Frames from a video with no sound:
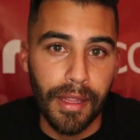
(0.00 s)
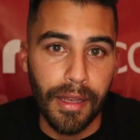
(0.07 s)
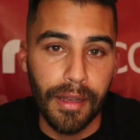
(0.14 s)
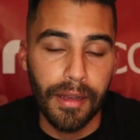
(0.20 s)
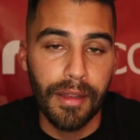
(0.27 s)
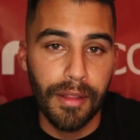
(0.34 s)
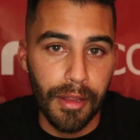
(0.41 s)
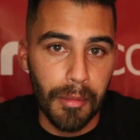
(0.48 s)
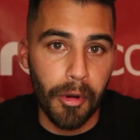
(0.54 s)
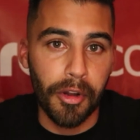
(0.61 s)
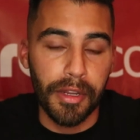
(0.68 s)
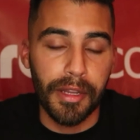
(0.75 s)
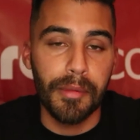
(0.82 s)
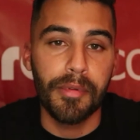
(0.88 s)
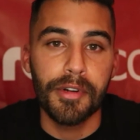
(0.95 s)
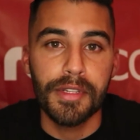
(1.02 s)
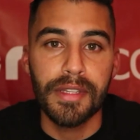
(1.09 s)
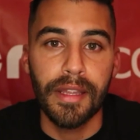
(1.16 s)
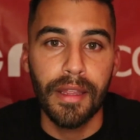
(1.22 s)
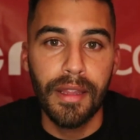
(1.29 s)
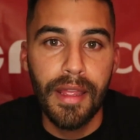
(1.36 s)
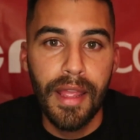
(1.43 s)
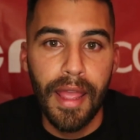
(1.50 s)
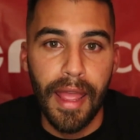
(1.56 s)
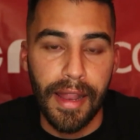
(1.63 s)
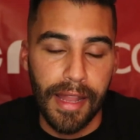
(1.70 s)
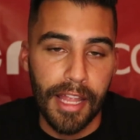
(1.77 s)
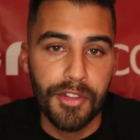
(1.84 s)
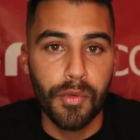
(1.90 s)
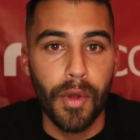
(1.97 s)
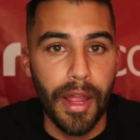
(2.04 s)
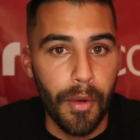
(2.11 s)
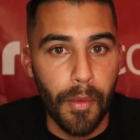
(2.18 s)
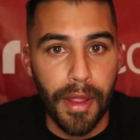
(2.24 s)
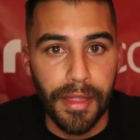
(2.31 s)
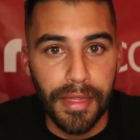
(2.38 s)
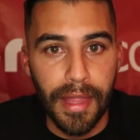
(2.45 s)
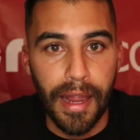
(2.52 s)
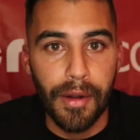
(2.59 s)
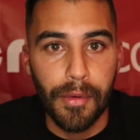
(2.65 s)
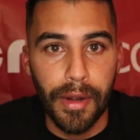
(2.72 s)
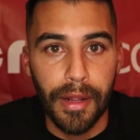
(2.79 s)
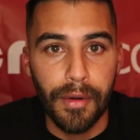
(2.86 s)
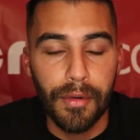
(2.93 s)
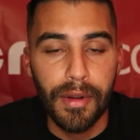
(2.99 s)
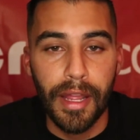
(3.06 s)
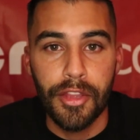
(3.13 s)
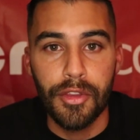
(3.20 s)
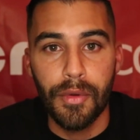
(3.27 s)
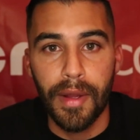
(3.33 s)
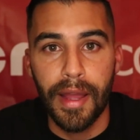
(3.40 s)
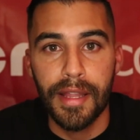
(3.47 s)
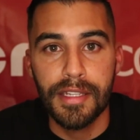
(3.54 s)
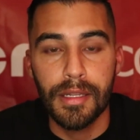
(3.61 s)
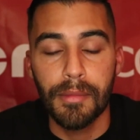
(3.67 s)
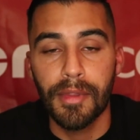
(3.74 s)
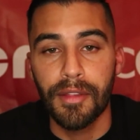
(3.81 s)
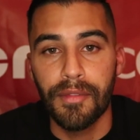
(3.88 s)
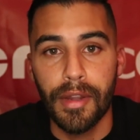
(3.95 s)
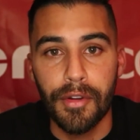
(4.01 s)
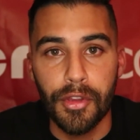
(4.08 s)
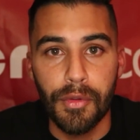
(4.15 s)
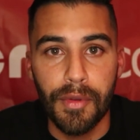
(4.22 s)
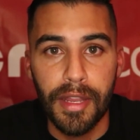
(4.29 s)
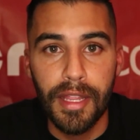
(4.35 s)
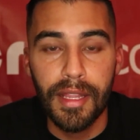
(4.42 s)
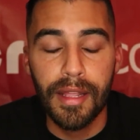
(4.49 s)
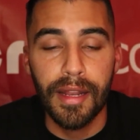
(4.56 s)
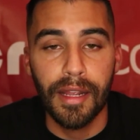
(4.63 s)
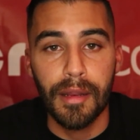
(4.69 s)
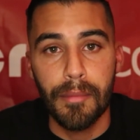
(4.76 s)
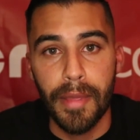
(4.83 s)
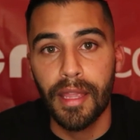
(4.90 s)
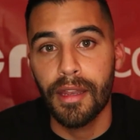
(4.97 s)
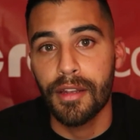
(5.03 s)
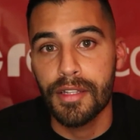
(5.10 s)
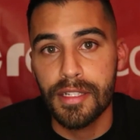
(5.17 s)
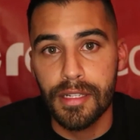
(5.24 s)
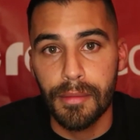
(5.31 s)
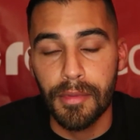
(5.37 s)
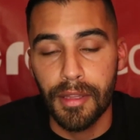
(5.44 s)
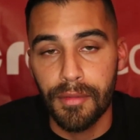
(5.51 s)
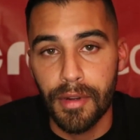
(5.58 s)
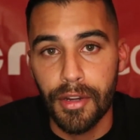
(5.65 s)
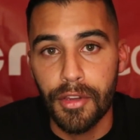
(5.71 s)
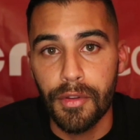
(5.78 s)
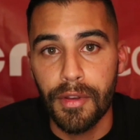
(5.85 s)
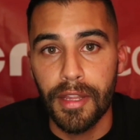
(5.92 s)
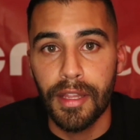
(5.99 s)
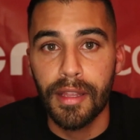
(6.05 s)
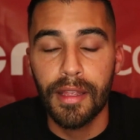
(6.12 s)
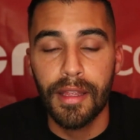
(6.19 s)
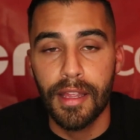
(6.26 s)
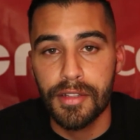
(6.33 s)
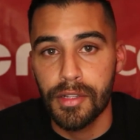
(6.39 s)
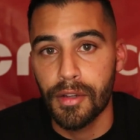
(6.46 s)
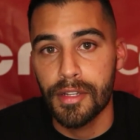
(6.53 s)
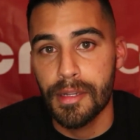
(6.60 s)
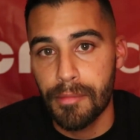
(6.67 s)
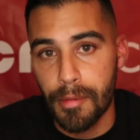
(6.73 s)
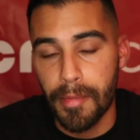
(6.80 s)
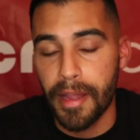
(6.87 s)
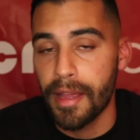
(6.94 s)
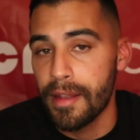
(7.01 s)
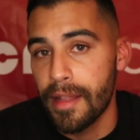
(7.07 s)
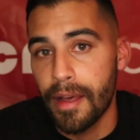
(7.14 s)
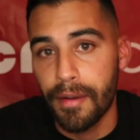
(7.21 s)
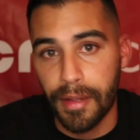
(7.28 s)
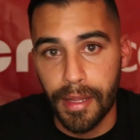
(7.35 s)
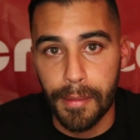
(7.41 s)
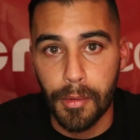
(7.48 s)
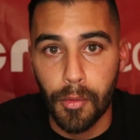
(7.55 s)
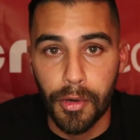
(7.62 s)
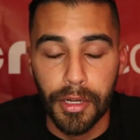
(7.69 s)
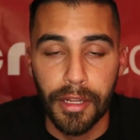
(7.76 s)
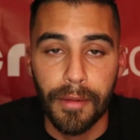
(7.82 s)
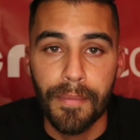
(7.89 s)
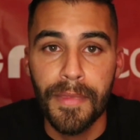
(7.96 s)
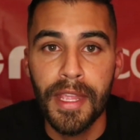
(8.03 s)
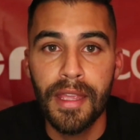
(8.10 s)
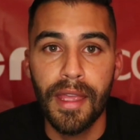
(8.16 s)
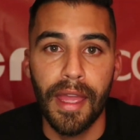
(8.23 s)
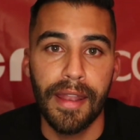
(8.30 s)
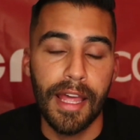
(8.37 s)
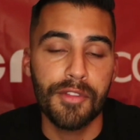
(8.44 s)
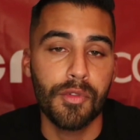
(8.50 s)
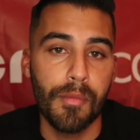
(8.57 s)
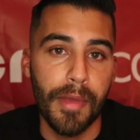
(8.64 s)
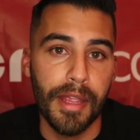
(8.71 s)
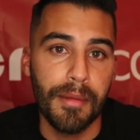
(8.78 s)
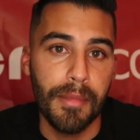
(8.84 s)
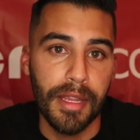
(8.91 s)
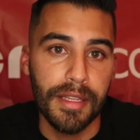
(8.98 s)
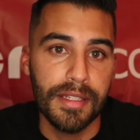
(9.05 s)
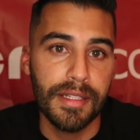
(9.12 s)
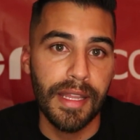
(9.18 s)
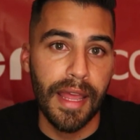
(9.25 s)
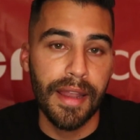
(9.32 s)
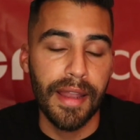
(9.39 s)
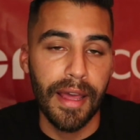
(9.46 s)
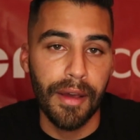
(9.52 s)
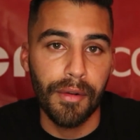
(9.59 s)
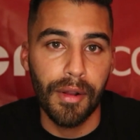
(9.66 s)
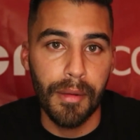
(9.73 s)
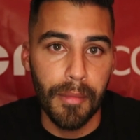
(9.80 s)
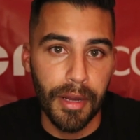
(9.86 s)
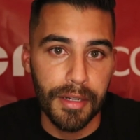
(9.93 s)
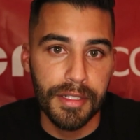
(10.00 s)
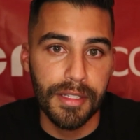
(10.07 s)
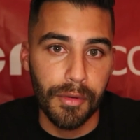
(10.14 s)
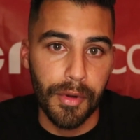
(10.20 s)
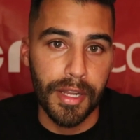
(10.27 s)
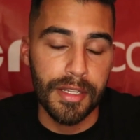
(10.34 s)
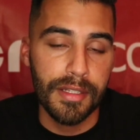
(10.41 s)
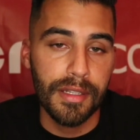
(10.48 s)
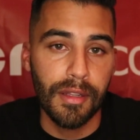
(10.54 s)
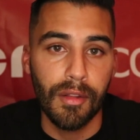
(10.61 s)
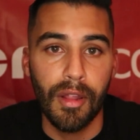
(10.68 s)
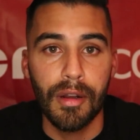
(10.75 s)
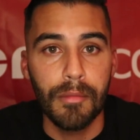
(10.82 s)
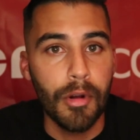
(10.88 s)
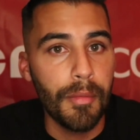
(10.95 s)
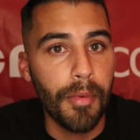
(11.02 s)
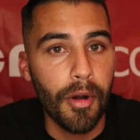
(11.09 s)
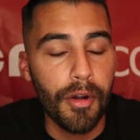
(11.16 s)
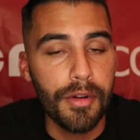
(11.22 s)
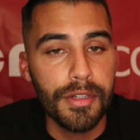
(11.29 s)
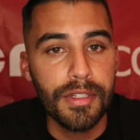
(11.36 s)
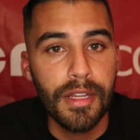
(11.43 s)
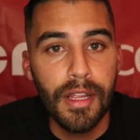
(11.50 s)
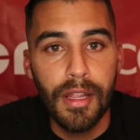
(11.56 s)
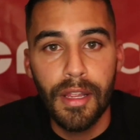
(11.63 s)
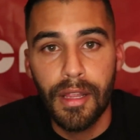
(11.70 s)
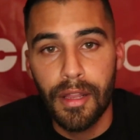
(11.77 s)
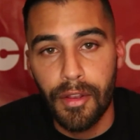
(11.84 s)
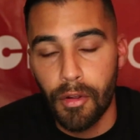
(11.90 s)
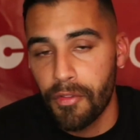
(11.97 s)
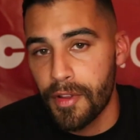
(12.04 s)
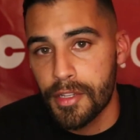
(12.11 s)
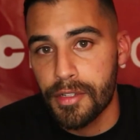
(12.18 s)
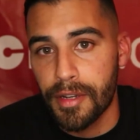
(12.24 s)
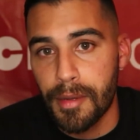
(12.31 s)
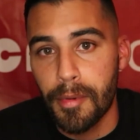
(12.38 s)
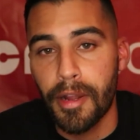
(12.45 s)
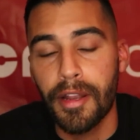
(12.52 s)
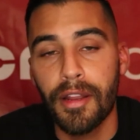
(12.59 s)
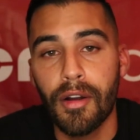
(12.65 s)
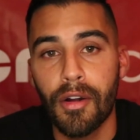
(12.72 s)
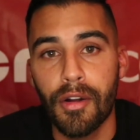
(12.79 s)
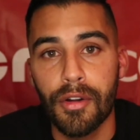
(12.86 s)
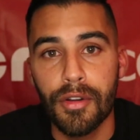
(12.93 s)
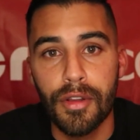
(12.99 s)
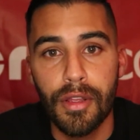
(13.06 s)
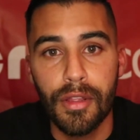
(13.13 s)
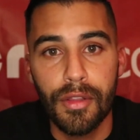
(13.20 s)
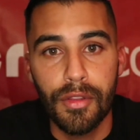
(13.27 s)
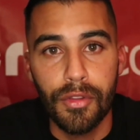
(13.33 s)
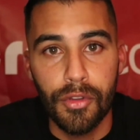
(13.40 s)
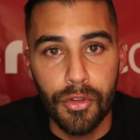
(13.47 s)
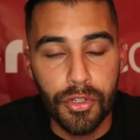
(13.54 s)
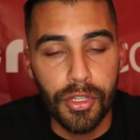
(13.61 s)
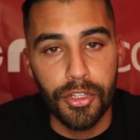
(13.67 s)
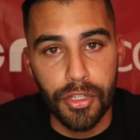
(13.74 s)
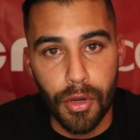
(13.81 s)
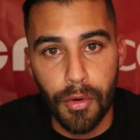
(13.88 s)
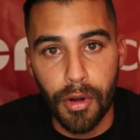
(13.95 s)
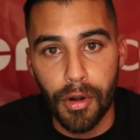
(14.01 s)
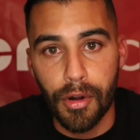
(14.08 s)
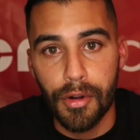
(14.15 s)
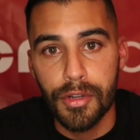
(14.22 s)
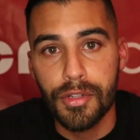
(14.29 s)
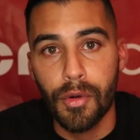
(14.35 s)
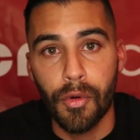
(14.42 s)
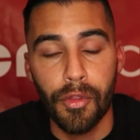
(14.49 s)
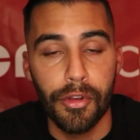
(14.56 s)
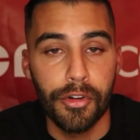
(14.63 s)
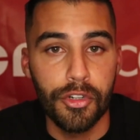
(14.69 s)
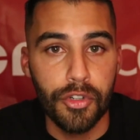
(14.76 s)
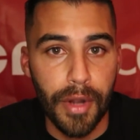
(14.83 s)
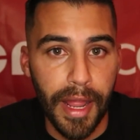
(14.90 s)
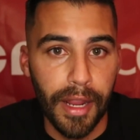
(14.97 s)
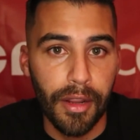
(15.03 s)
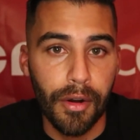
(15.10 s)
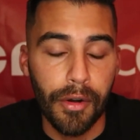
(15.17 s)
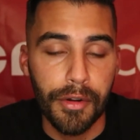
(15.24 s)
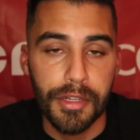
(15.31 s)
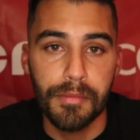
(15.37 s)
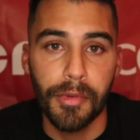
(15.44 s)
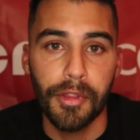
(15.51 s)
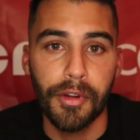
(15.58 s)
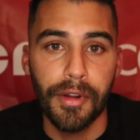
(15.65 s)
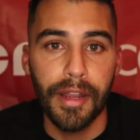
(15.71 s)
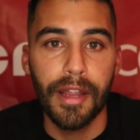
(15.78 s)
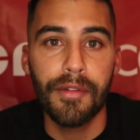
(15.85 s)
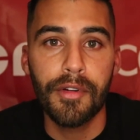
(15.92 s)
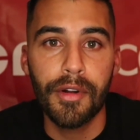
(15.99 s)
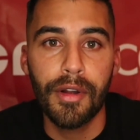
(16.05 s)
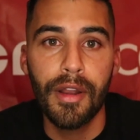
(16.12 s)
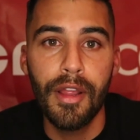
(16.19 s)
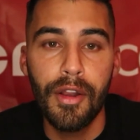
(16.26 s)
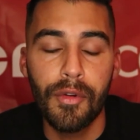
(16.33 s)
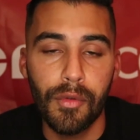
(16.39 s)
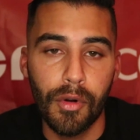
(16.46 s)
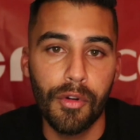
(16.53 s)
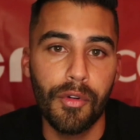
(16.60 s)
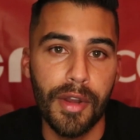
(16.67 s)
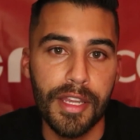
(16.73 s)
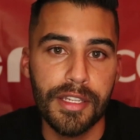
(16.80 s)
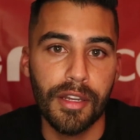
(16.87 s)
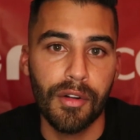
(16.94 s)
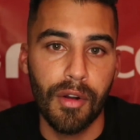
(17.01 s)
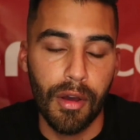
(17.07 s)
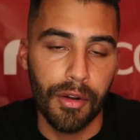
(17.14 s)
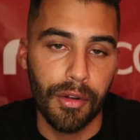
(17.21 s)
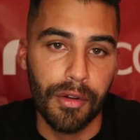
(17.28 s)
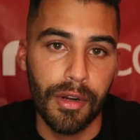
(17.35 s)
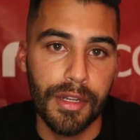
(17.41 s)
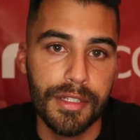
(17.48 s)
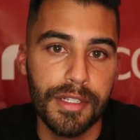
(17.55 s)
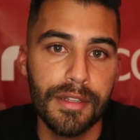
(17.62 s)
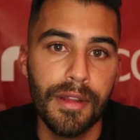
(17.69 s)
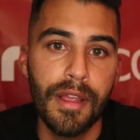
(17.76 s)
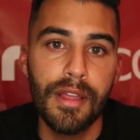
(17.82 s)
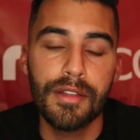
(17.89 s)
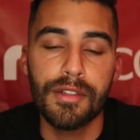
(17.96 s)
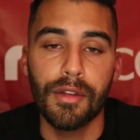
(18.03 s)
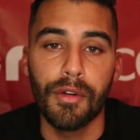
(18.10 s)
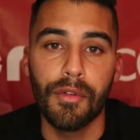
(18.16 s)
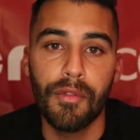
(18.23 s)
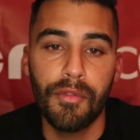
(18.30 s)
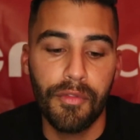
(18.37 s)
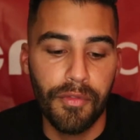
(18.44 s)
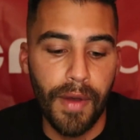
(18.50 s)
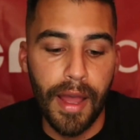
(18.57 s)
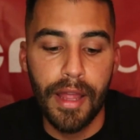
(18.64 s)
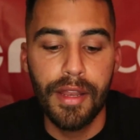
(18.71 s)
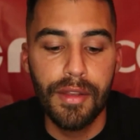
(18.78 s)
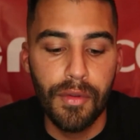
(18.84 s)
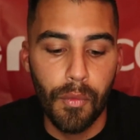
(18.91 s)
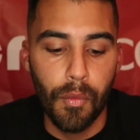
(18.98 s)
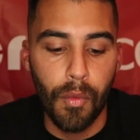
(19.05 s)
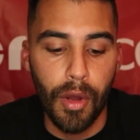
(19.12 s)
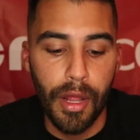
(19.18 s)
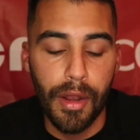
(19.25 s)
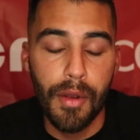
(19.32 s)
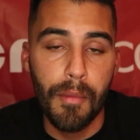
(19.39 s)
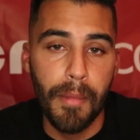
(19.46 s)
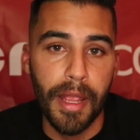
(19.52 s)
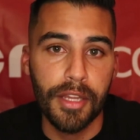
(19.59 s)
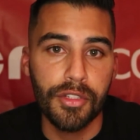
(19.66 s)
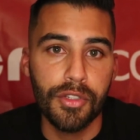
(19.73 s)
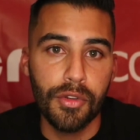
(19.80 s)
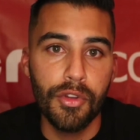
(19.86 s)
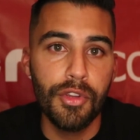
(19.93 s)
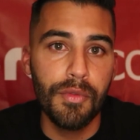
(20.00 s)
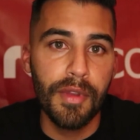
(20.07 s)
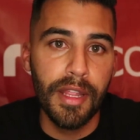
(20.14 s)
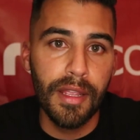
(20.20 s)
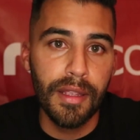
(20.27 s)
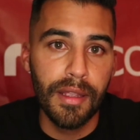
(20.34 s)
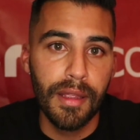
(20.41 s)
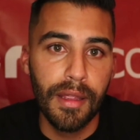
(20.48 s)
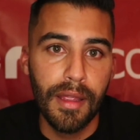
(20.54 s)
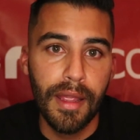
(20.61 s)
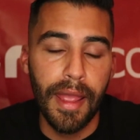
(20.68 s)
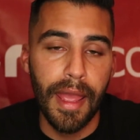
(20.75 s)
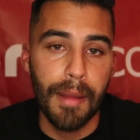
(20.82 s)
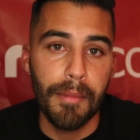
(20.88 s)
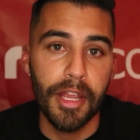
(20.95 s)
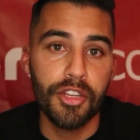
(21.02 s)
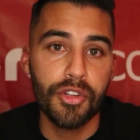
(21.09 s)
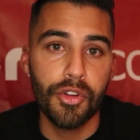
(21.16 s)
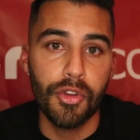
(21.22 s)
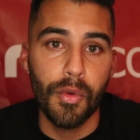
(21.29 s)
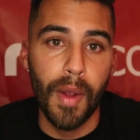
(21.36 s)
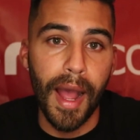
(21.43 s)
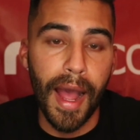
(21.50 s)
in the market per se, and that's why I went that route. I knew I had something very unique and I could make it into something very unique as long as I put my head down and kept working. And that's what made me stand out amongst the rest. A lot of Mopars, no offense to anybody, are usually show cars or they're drag cars, but they're never road racing or autocross. So find what makes you unique and make sure you